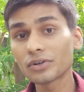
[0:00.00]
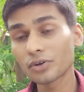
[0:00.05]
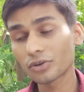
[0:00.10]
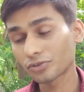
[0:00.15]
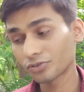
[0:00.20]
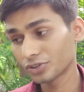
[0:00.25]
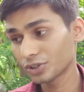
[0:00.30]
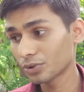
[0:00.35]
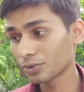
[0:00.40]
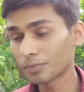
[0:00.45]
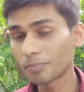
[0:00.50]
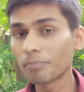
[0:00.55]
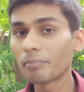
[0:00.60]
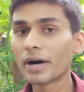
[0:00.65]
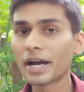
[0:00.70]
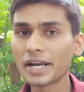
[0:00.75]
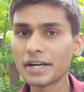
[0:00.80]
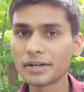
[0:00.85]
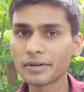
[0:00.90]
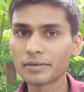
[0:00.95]
of
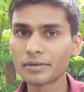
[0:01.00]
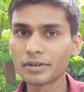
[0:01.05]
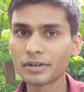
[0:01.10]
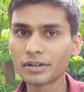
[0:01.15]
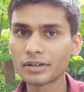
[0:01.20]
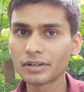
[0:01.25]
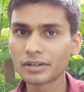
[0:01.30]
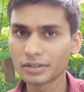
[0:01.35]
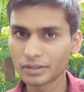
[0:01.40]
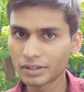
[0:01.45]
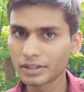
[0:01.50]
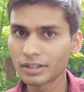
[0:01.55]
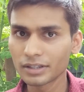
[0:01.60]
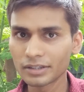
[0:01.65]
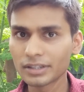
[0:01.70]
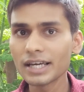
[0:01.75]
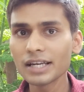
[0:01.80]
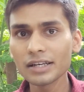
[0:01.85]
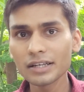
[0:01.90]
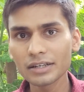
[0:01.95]
mind,
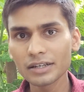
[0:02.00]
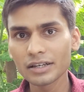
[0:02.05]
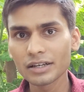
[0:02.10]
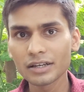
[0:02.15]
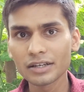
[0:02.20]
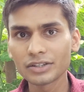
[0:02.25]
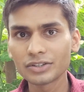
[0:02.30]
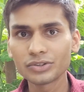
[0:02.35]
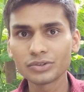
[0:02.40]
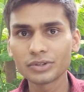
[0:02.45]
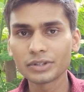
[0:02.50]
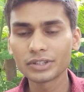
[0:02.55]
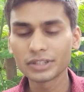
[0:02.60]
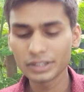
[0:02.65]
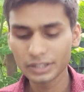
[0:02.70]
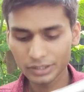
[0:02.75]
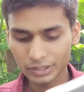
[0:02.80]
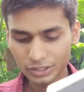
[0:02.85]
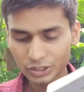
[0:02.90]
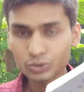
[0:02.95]
then
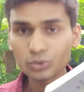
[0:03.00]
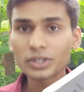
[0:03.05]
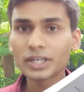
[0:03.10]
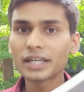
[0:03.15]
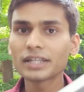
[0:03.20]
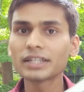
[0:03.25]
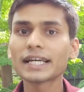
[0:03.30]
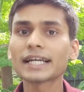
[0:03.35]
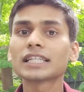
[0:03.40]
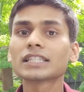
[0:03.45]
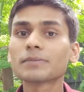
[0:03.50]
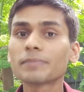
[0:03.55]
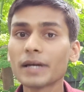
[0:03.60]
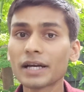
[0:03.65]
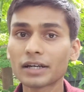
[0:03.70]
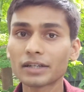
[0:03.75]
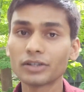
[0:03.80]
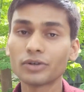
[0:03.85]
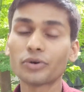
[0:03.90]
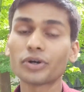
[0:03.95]
you can
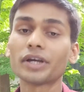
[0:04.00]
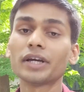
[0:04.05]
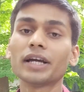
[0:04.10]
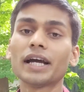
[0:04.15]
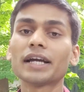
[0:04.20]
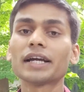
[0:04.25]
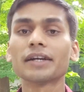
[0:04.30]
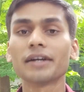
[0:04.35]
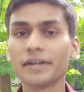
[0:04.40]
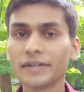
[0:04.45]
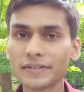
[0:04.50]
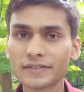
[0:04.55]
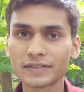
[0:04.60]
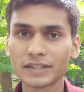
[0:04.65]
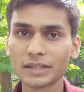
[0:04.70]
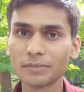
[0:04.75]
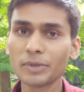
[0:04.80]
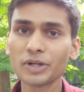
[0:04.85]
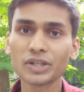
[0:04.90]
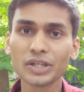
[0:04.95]
expect, okay, I can
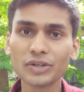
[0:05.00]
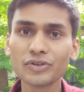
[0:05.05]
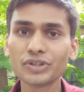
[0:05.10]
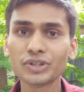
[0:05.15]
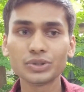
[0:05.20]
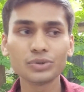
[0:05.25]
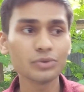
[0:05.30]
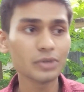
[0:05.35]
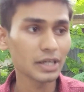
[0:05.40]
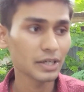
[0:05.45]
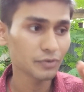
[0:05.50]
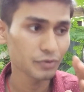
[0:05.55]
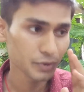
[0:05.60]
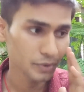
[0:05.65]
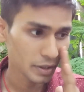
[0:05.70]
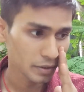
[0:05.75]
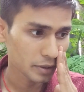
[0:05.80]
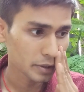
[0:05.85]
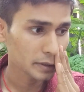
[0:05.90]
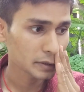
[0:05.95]
understand. But if
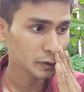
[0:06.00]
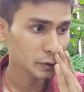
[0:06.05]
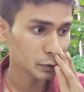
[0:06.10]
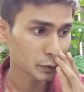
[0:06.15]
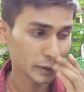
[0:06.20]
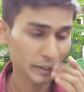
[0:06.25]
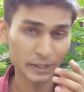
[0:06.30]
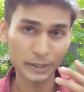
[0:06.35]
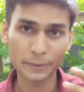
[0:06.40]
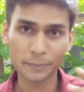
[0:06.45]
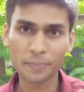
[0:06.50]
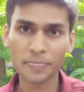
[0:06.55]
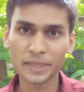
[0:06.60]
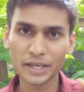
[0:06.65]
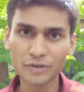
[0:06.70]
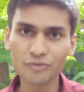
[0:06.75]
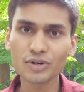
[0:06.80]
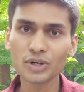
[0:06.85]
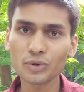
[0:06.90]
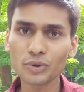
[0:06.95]
you are not a student,
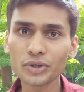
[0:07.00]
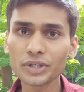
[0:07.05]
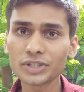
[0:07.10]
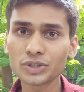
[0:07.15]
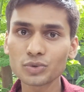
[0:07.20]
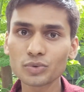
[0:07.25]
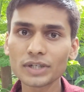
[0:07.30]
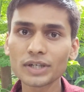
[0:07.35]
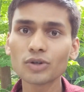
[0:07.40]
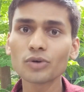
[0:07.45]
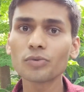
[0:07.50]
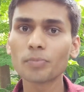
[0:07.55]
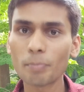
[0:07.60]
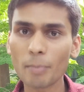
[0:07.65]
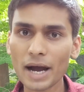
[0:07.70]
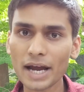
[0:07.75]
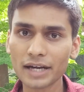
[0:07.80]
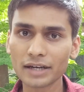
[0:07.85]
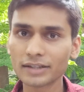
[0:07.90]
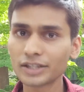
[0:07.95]
of
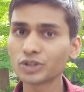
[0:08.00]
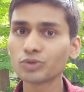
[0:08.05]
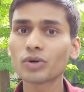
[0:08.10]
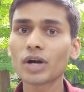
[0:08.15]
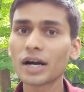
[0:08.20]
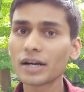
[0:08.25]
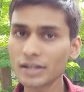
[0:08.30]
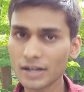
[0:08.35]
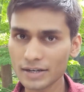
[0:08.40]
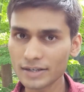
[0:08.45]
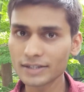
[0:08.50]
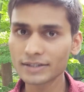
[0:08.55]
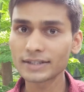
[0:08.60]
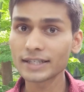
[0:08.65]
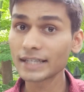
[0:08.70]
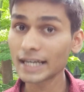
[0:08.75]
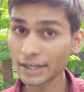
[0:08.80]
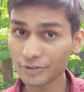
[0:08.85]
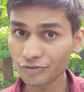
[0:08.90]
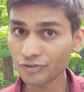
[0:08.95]
mind, then you can't
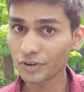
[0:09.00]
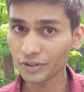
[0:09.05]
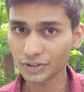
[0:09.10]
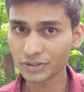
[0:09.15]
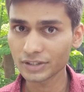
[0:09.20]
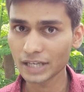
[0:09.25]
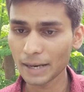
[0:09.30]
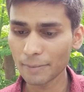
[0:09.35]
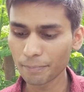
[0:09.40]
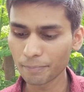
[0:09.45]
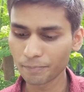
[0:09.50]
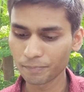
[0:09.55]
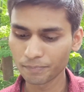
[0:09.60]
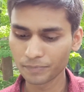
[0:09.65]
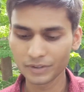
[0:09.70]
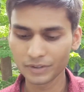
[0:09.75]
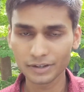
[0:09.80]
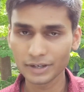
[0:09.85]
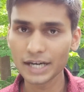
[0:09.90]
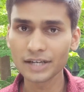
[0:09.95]
understand at first time.
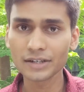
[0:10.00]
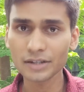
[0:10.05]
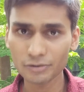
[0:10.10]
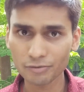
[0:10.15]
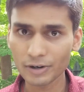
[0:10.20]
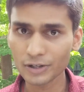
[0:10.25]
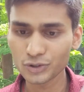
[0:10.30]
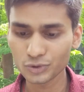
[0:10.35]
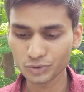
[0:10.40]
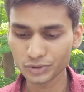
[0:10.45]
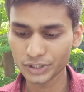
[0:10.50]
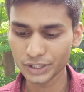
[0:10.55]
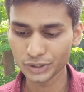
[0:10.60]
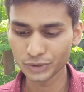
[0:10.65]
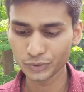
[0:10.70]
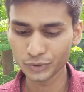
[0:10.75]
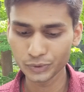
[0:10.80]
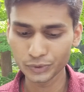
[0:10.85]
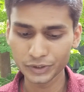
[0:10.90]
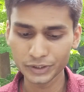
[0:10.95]
Writer wants to say
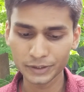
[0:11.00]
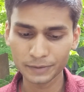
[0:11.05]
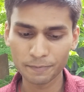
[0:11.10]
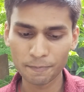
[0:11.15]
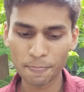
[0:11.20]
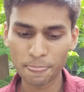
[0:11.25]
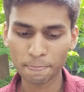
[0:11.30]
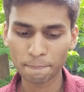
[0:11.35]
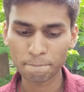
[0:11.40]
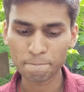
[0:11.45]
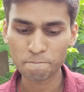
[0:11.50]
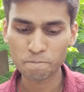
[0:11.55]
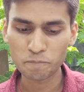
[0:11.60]
to you is,